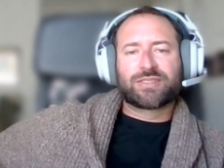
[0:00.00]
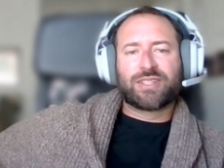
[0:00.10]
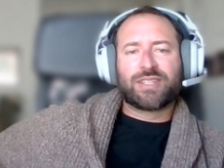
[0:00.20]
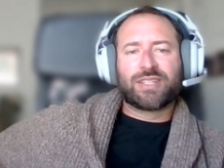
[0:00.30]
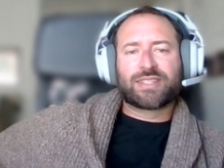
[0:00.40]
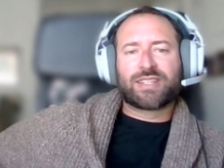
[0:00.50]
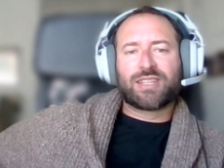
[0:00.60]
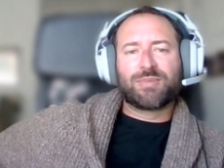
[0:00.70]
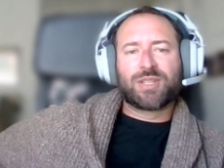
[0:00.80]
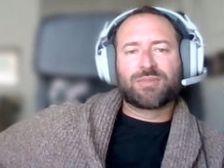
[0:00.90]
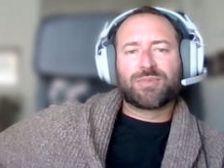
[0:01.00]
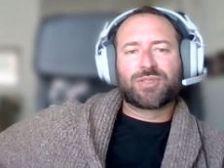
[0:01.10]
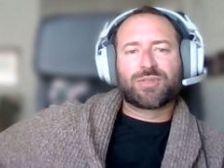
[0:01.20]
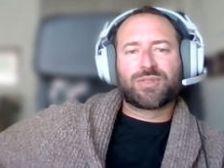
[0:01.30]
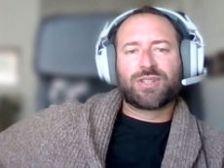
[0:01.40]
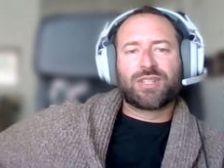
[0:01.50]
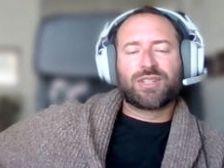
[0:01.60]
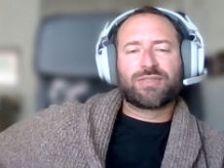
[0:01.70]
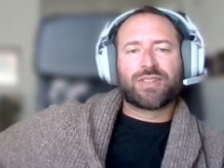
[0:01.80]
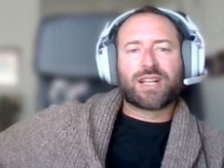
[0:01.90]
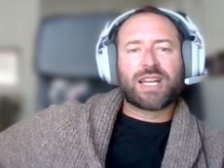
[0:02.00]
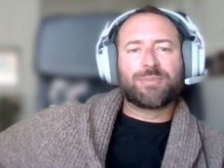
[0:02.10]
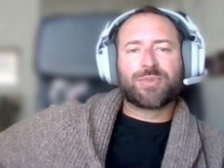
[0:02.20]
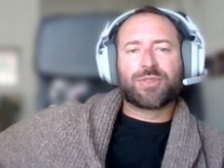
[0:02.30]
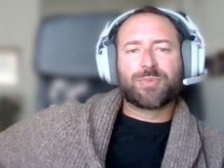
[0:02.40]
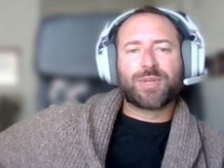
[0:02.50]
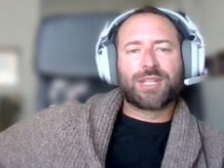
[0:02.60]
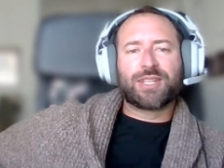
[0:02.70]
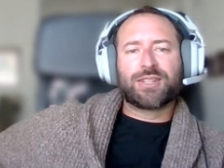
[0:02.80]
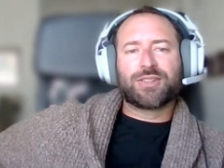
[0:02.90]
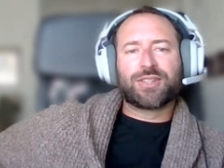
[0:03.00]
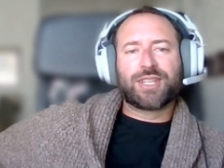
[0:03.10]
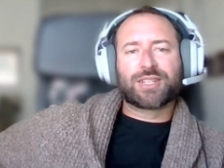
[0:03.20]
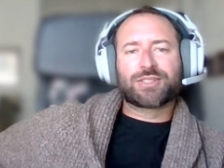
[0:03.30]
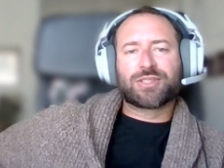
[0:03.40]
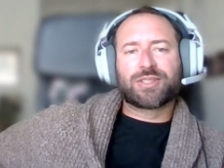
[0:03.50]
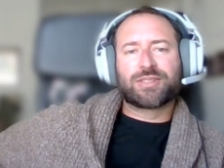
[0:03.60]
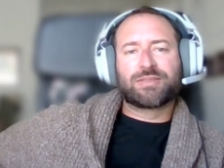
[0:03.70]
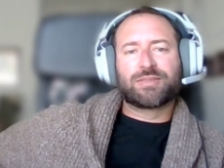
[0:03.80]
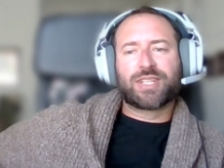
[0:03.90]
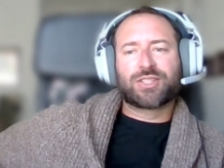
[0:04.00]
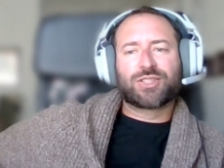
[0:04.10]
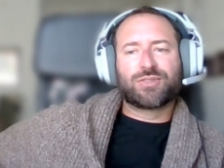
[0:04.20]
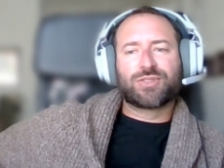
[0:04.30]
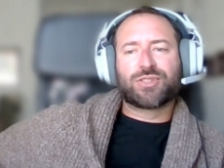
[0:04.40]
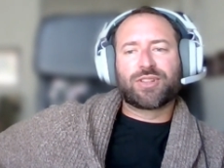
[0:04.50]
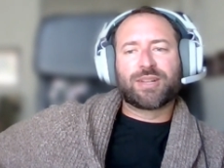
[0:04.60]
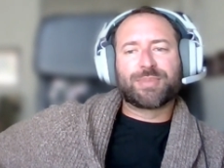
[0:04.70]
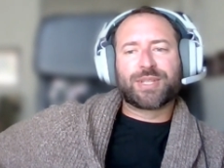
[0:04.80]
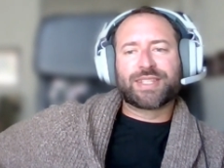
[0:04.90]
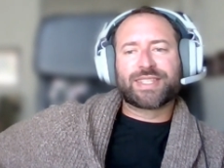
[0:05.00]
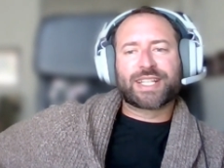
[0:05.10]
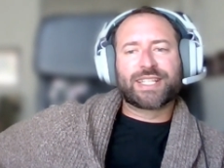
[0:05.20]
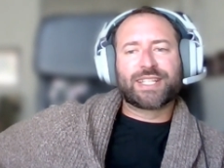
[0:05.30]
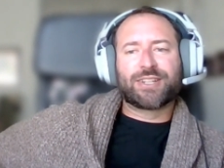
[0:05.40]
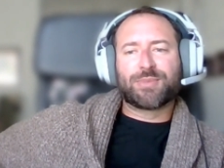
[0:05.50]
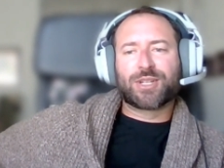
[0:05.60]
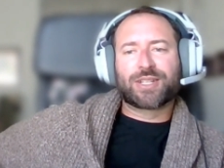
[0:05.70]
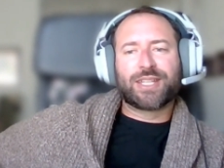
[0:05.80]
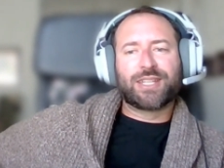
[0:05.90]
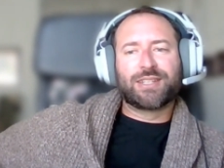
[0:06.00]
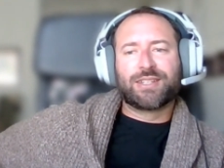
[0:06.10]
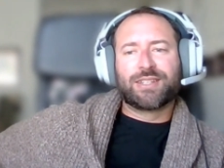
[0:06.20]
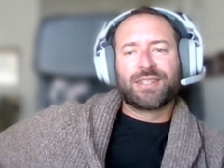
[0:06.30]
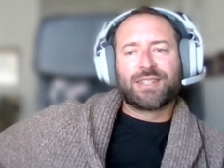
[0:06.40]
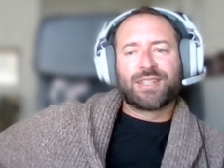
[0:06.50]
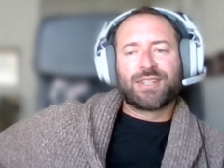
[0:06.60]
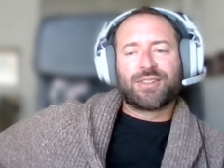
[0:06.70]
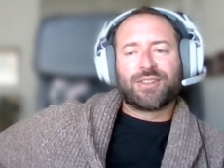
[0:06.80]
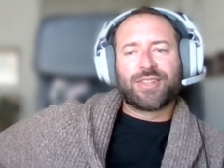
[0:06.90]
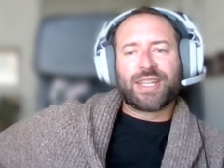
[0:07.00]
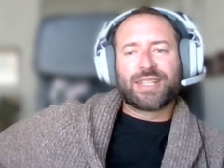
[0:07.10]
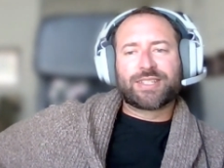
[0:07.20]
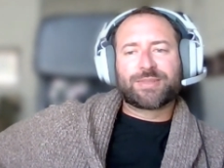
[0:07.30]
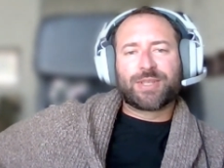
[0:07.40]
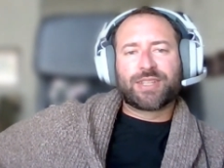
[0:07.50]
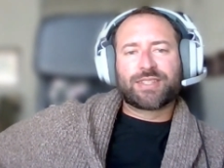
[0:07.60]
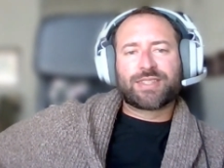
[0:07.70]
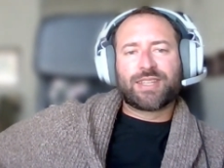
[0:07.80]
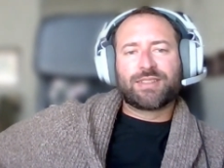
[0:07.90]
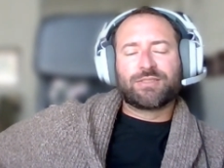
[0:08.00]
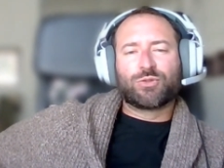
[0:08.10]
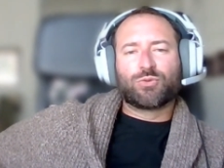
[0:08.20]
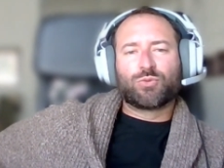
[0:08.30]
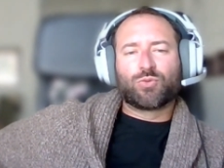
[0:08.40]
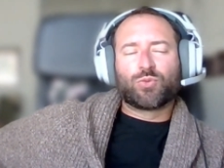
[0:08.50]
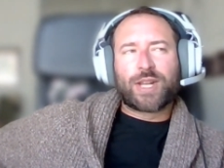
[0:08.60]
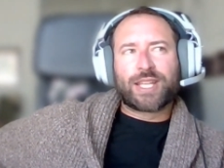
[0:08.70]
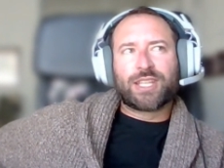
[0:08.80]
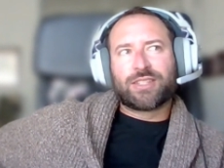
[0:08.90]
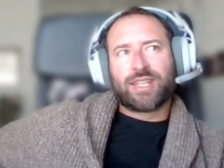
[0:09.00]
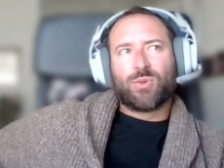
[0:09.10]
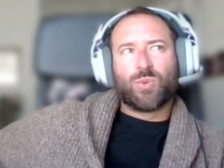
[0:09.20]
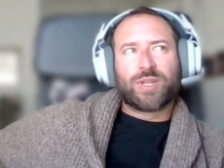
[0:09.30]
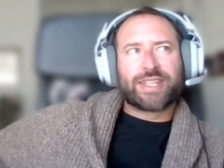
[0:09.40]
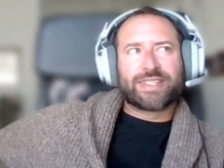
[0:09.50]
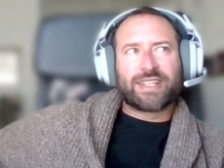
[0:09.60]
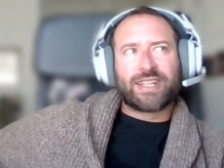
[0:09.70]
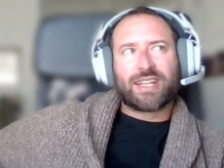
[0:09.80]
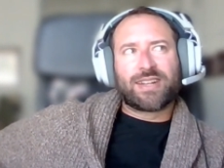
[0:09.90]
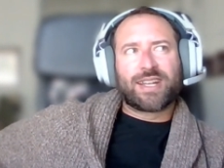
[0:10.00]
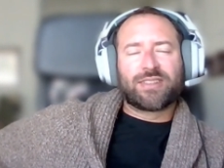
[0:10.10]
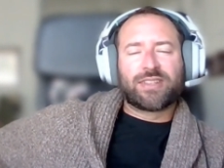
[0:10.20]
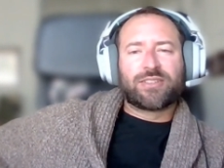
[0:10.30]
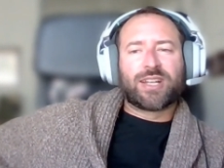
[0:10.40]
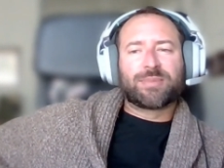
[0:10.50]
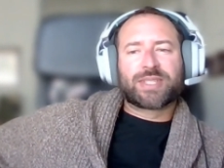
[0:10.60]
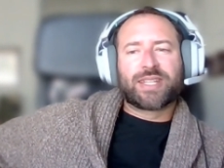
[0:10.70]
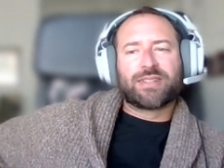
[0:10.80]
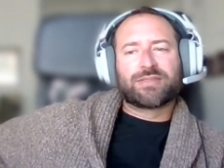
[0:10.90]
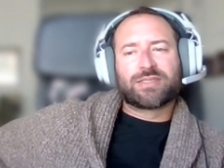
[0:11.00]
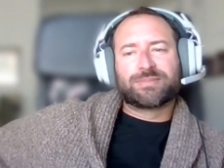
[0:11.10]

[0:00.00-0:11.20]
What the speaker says: And that's how they make the majority of their hype and their money and all the extra like shoes showing up on the secondary market. And all that is because they regulate what they send out and how they drop stuff.